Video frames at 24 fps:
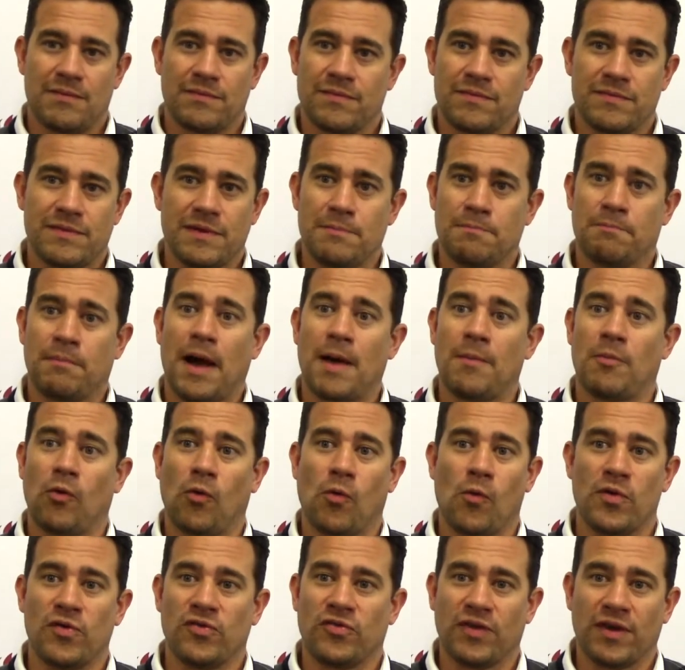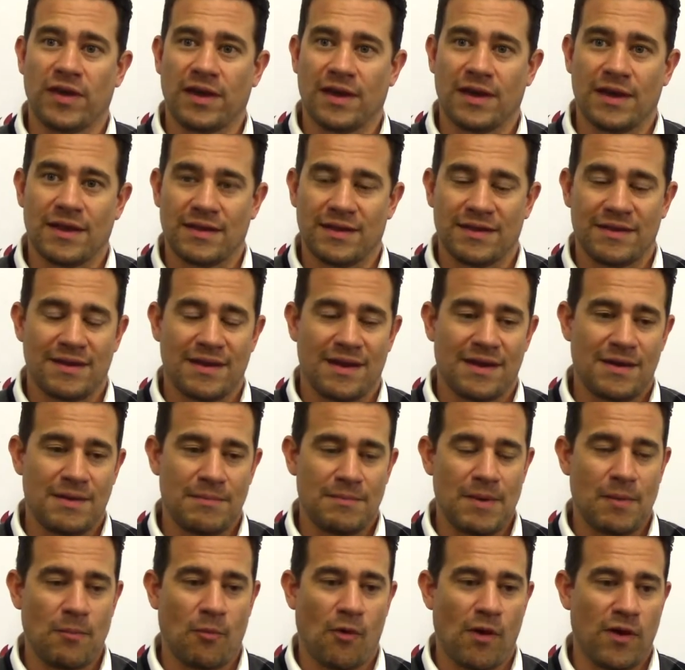did Bible quizzing and
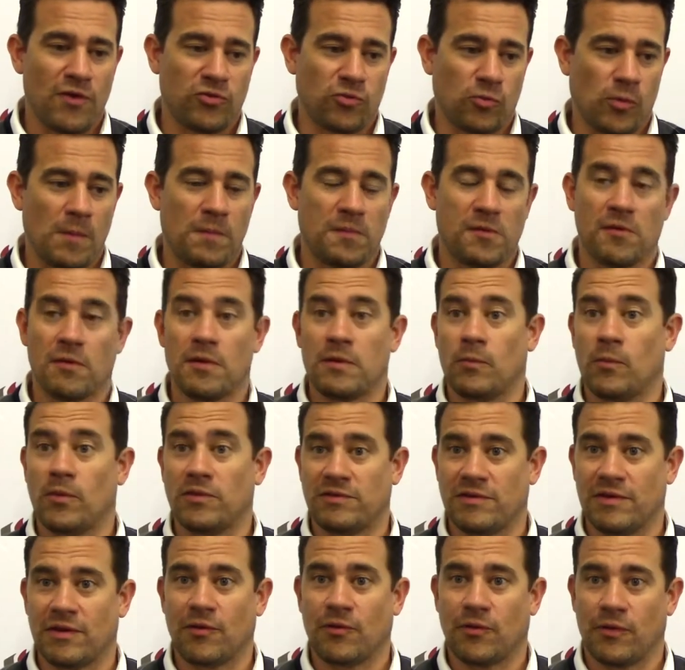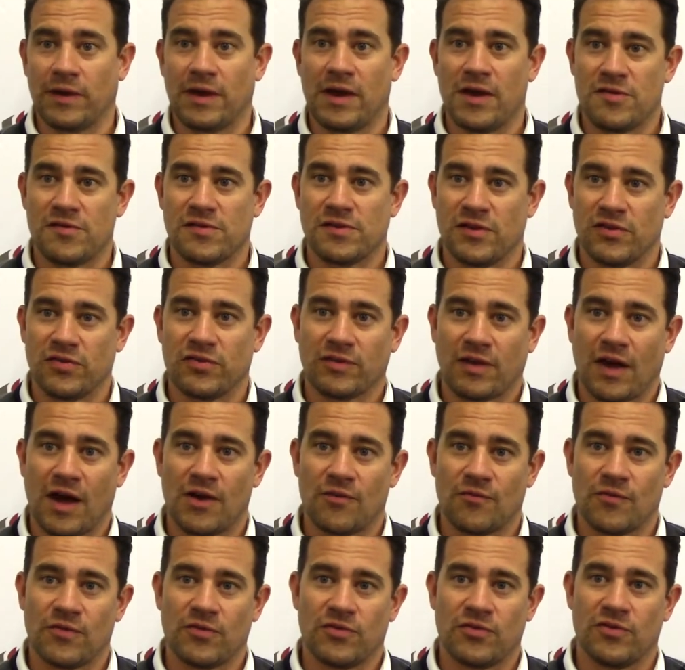memorized scripture, and went to creationist
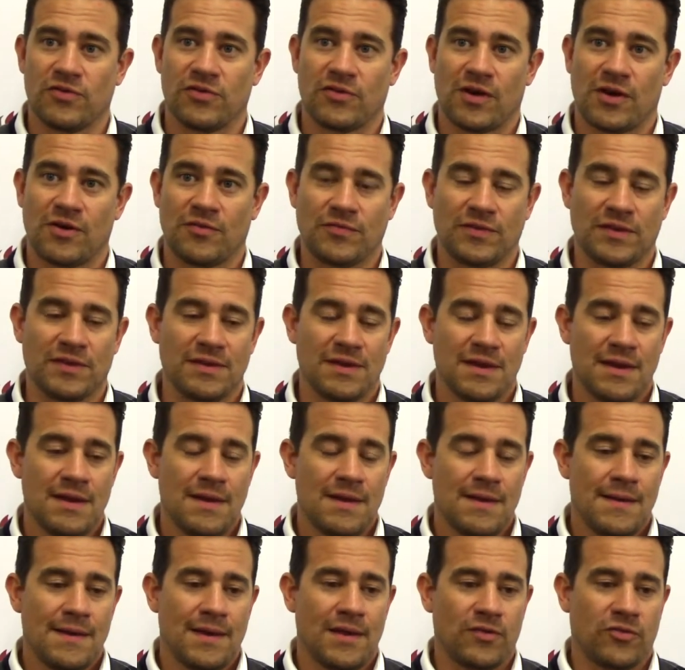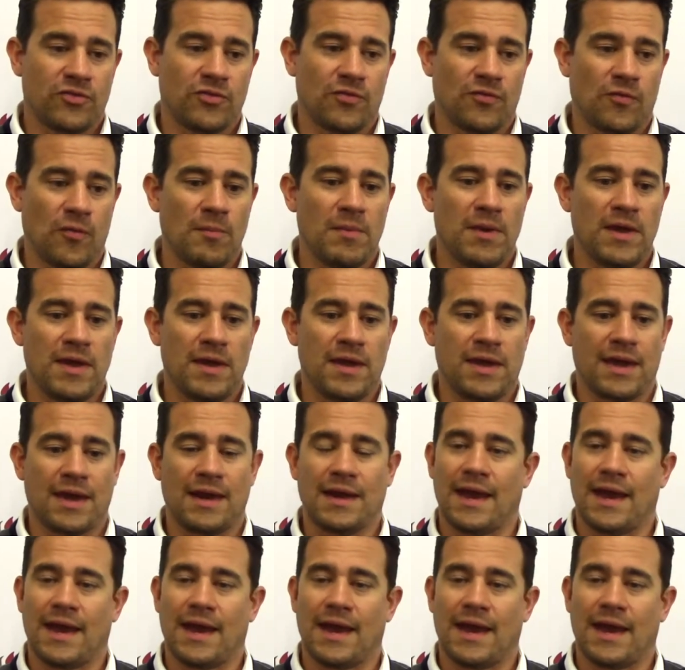conferences often. And so for me, Ken